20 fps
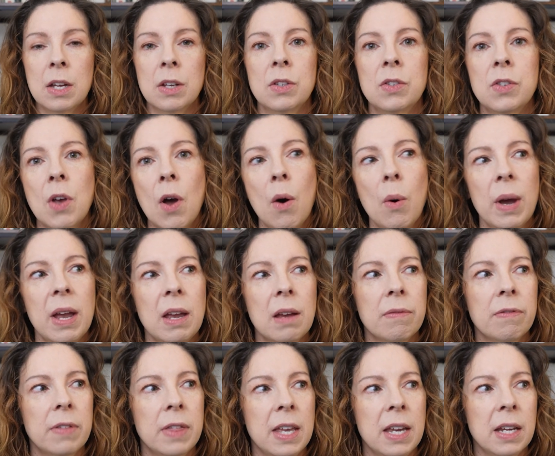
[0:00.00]
So
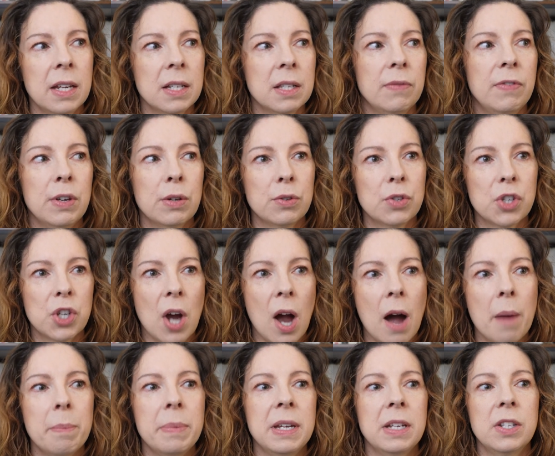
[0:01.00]
if things feel
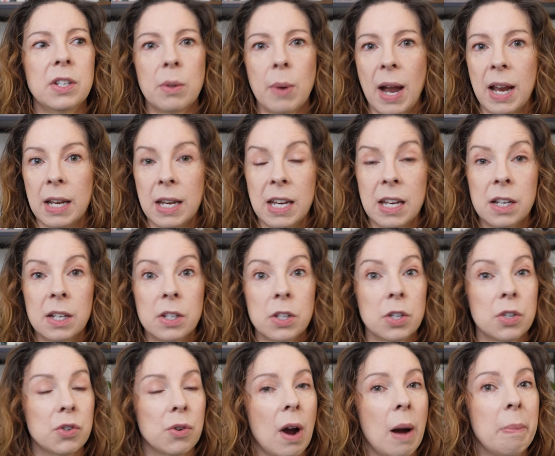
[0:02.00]
choppy, do I need
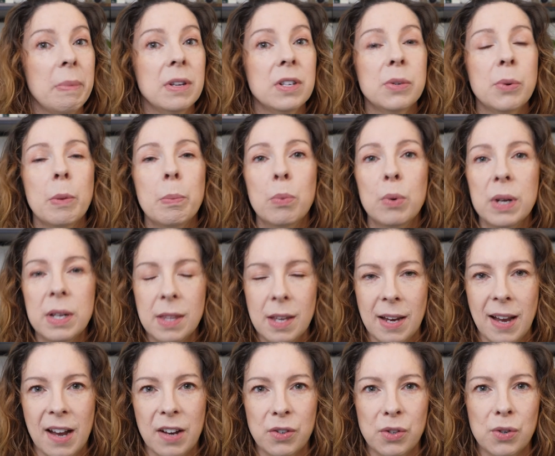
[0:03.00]
to drop into a
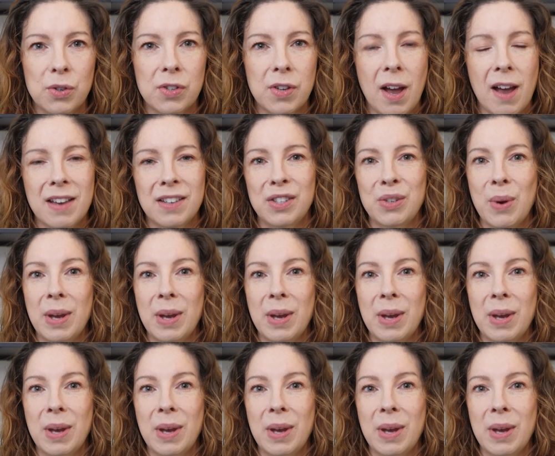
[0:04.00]
breathing exercise?